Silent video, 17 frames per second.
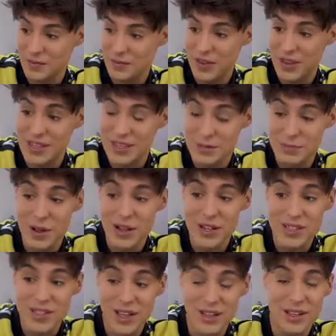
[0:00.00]
It
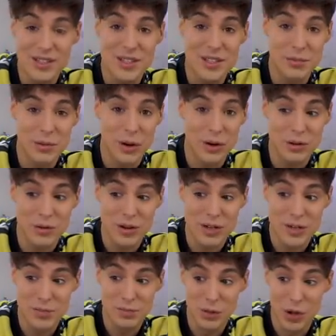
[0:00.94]
smells like this is about to
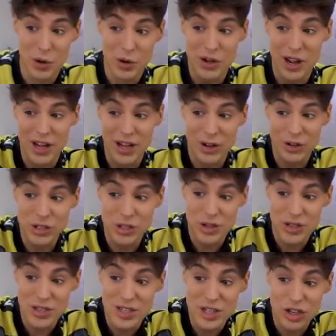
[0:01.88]
explode, and also
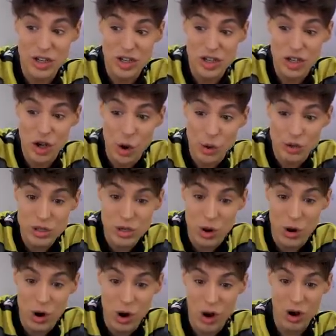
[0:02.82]
this is so,
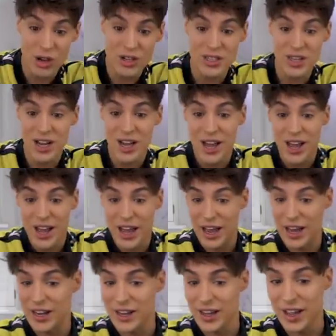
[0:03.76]
so hot.
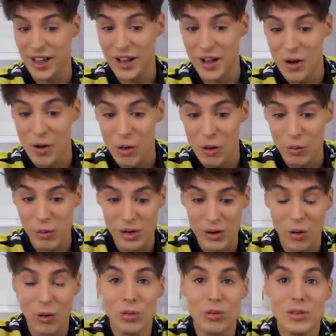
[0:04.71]
And like, we
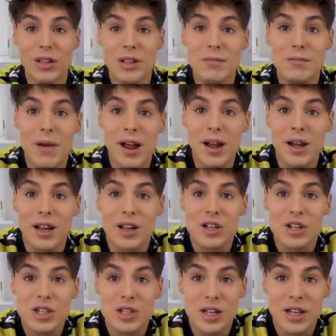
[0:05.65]
only
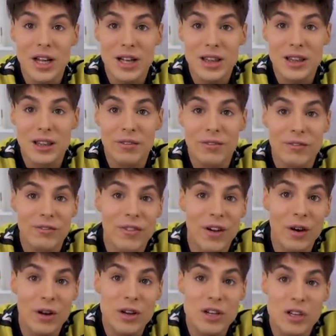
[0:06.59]
managed to get the
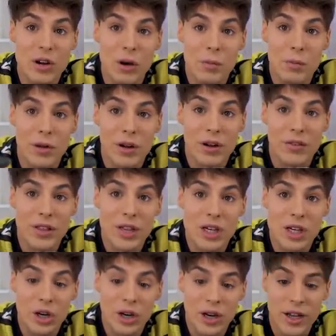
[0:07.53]
very top bit of the
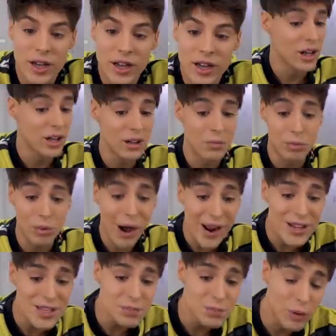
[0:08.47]
turkey. The
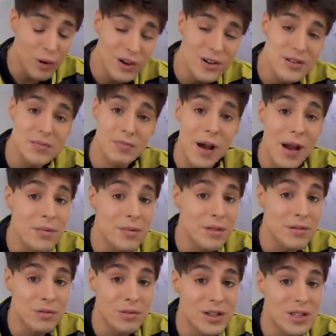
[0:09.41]
price point might be
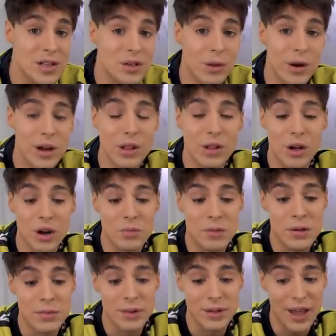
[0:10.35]
the reason why a lot of
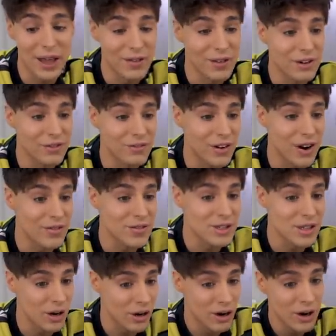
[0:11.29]
people gave it a
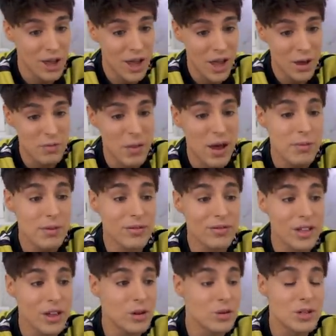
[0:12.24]
5-star. Maybe
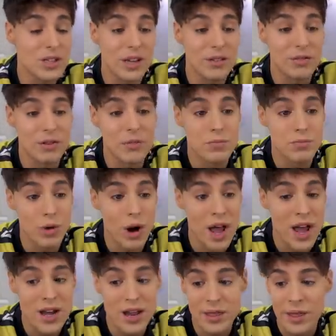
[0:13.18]
if they used it for
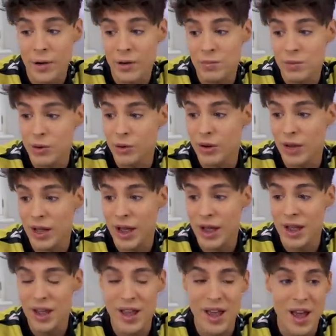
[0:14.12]
bread, that would be
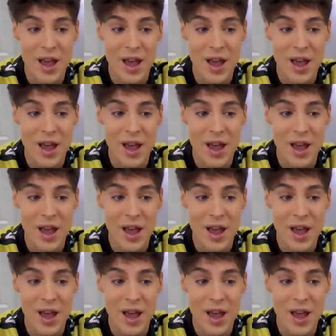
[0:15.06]
okay.